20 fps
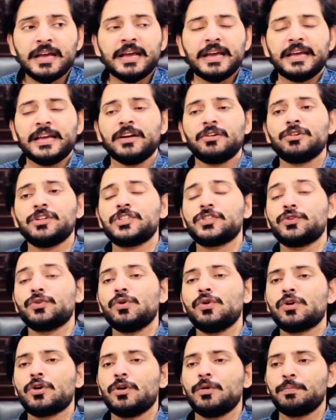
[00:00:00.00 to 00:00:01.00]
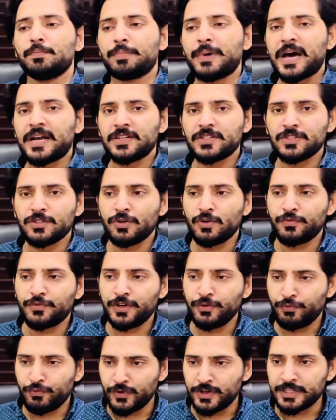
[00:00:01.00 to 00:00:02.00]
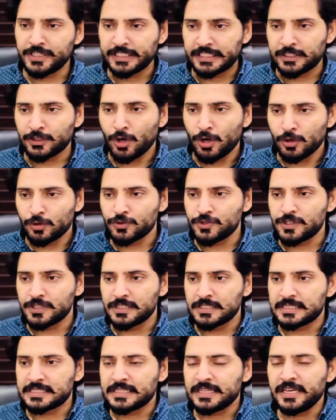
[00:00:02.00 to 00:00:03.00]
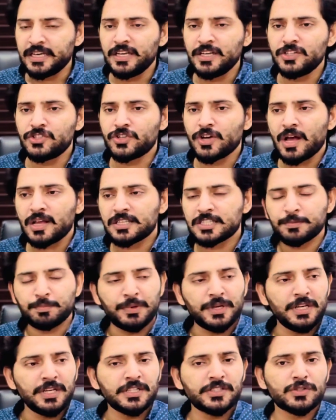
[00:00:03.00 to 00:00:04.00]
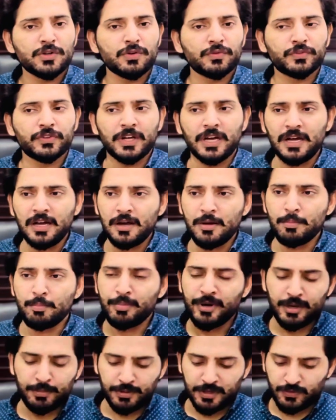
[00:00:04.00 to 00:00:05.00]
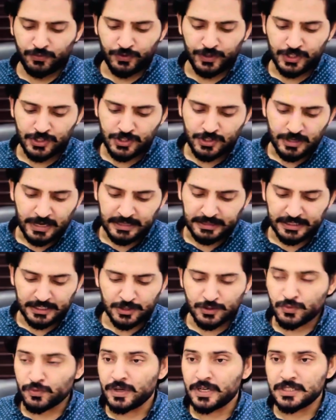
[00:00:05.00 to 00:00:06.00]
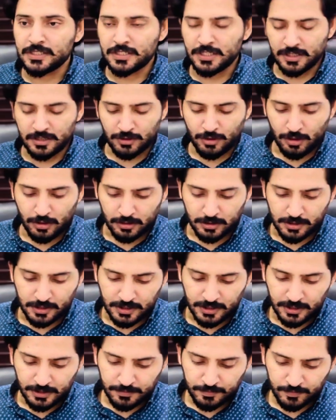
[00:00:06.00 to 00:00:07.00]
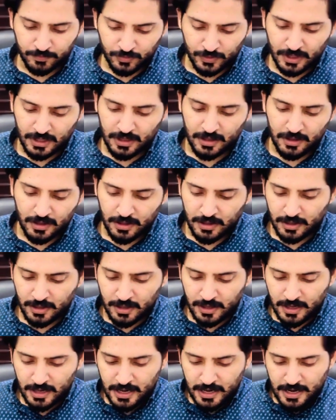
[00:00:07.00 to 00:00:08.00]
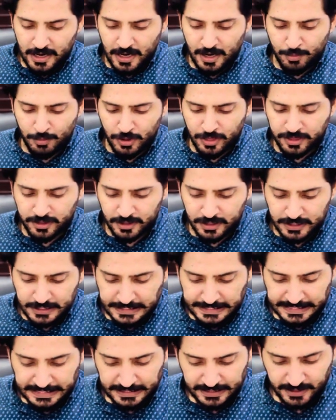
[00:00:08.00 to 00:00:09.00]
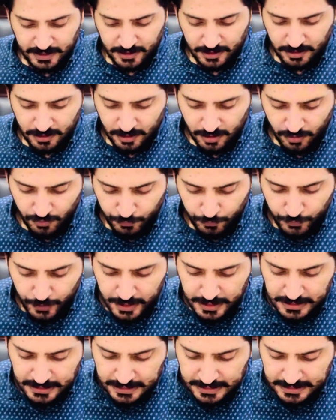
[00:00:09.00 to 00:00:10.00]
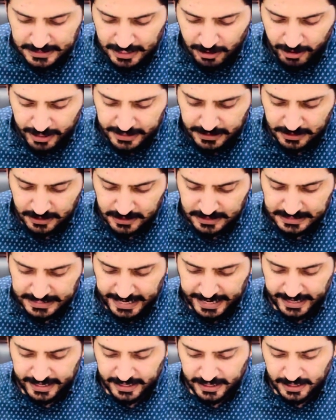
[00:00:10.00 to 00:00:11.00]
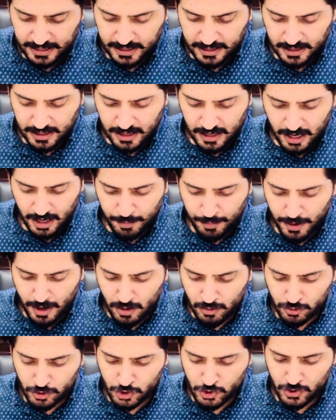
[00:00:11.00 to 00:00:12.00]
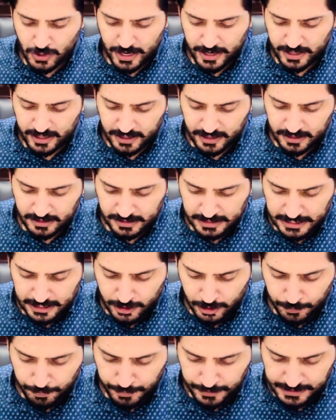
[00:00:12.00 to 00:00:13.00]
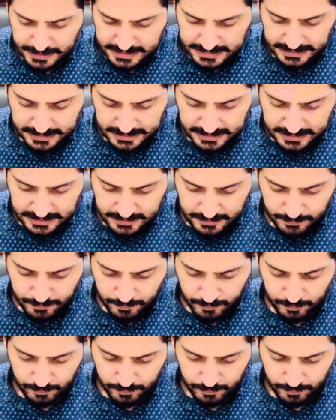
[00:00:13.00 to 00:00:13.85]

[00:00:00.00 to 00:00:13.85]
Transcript: Here is no comparison of different technologies. He just speaks of the Babel fish and there is one technology. Number 30. What does the writer say about sharing earpieces?